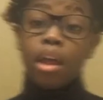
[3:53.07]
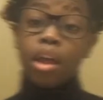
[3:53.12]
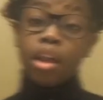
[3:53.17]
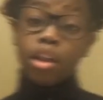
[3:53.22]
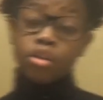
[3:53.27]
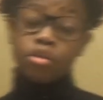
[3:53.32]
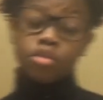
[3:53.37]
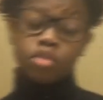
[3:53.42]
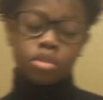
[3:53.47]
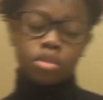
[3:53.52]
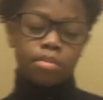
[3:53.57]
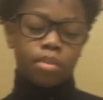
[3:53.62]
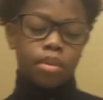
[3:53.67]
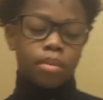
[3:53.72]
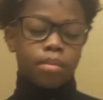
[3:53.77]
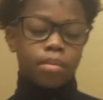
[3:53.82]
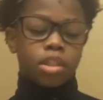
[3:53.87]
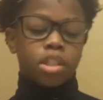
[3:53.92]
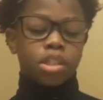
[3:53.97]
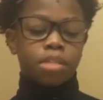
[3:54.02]
Anywho's, bro,
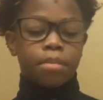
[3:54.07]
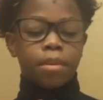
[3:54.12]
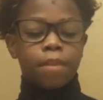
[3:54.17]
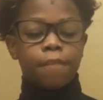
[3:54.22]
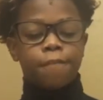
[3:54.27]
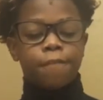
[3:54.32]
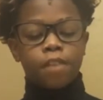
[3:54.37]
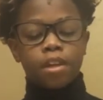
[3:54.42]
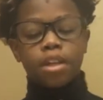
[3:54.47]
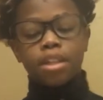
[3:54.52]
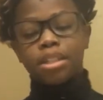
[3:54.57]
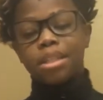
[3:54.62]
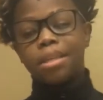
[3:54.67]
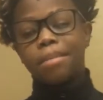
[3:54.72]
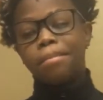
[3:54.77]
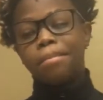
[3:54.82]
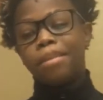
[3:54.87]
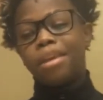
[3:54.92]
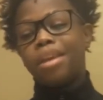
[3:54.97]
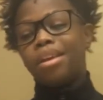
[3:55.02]
but just be fun to
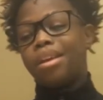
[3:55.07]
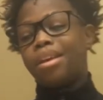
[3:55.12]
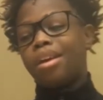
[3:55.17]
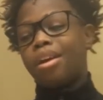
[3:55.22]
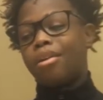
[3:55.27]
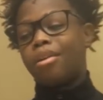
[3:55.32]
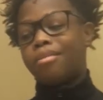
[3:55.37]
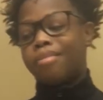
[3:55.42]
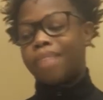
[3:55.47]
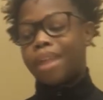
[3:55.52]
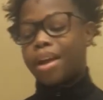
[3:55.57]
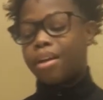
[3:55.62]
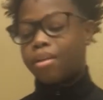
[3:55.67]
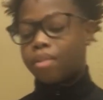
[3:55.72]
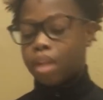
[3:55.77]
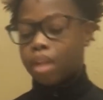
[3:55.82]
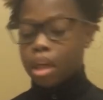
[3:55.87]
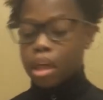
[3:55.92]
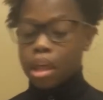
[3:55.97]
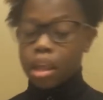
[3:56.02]
be around
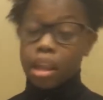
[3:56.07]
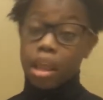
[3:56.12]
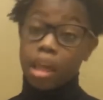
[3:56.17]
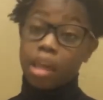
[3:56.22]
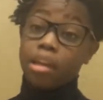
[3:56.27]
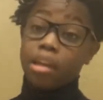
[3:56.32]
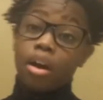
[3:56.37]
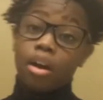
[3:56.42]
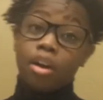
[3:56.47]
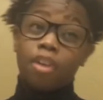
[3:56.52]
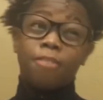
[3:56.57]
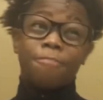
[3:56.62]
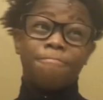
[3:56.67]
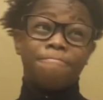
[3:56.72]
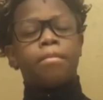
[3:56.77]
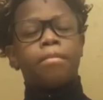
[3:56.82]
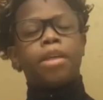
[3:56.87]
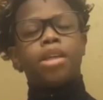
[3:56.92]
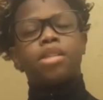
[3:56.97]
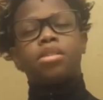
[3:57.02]
like, um,
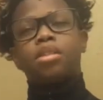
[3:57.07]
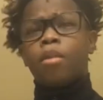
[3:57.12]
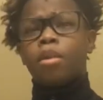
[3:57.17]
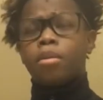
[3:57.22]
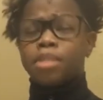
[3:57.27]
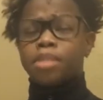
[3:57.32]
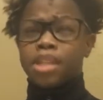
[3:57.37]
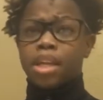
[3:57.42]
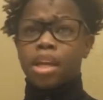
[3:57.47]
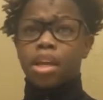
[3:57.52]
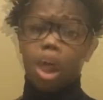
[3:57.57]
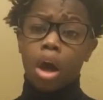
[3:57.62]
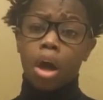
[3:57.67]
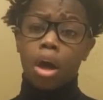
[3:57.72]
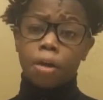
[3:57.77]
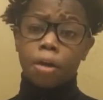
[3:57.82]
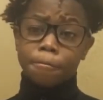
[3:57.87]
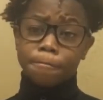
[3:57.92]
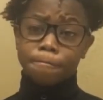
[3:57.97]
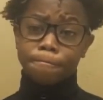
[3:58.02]
basically what I'm saying.
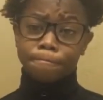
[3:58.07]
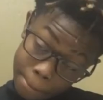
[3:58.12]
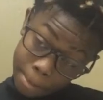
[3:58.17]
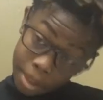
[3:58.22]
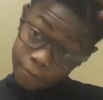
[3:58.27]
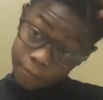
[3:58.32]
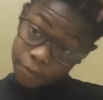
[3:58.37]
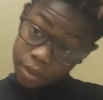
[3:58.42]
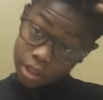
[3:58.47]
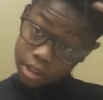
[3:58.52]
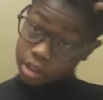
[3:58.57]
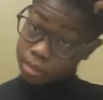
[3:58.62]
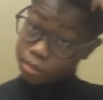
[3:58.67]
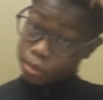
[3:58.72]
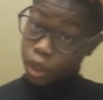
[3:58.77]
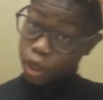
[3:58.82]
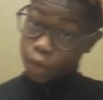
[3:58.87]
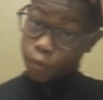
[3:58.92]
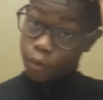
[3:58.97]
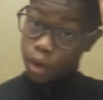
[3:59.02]
Um, be fun to
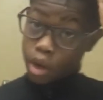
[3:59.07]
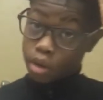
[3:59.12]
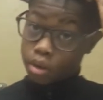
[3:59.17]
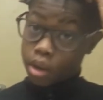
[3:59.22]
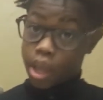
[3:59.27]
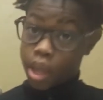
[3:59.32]
be around.